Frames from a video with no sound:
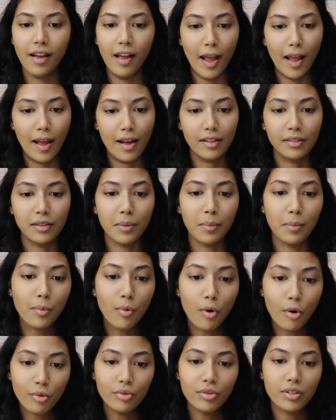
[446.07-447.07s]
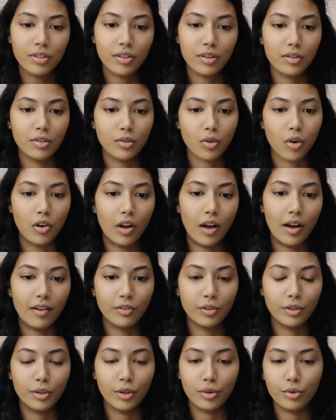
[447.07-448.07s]
And the most sought
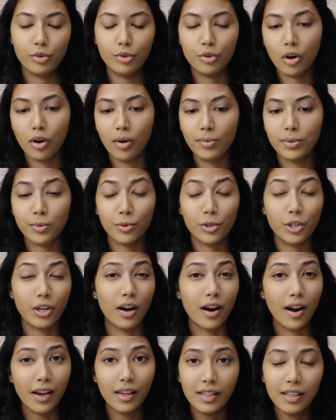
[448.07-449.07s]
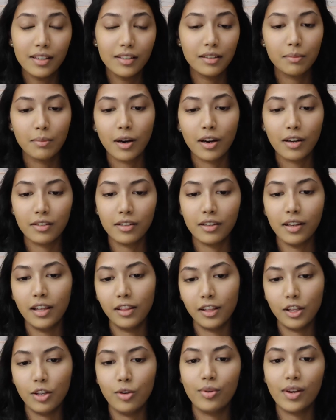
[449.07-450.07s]
after jobs, which are highly in demand in
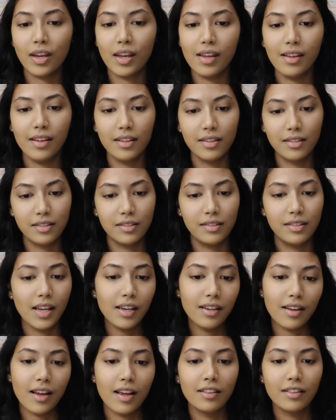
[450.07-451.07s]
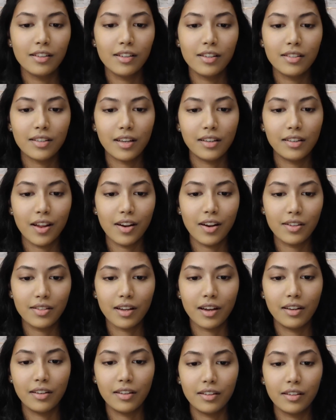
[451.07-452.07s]
the UK, is data analyst and data
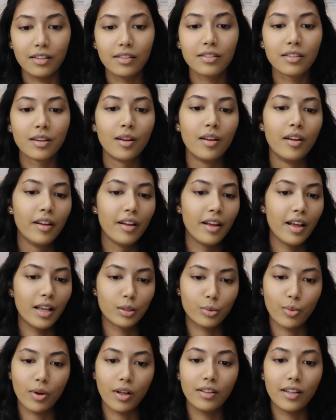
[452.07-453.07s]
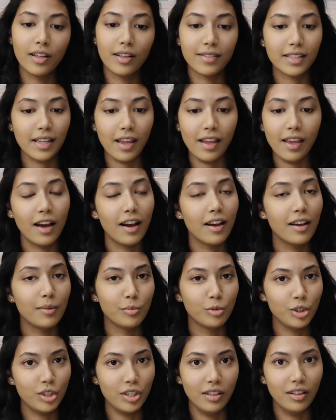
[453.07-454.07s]
scientist, as well as AI and
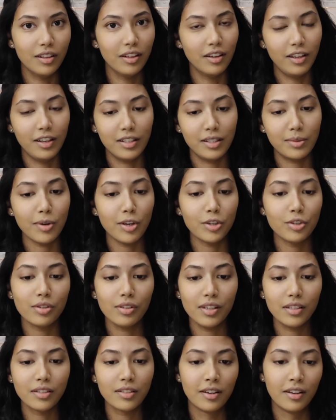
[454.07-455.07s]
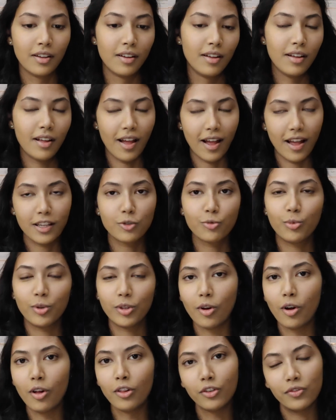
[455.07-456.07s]
machine learning specialist, as with
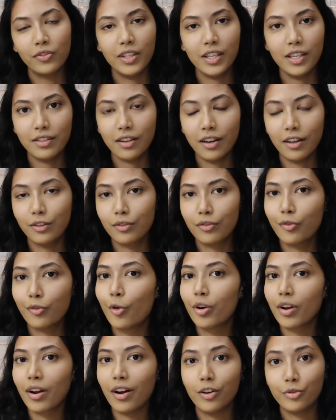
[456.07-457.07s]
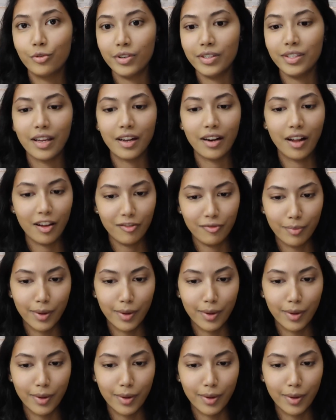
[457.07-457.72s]
all of these other four countries that I've